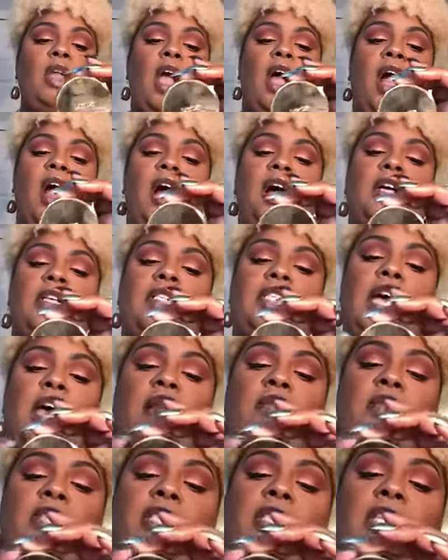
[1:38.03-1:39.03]

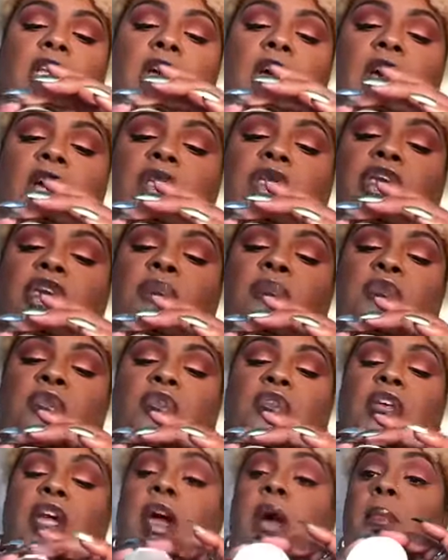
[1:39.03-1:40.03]
Timeless
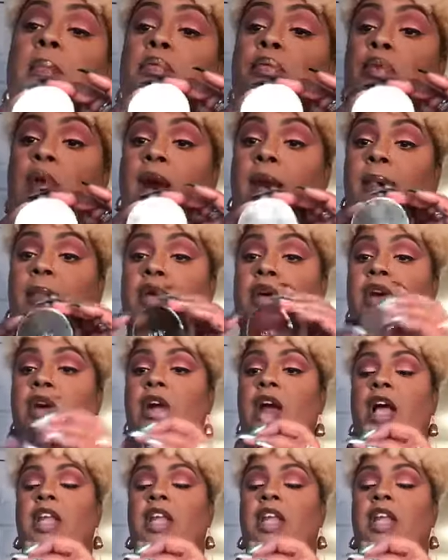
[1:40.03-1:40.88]
Smoothing Primer.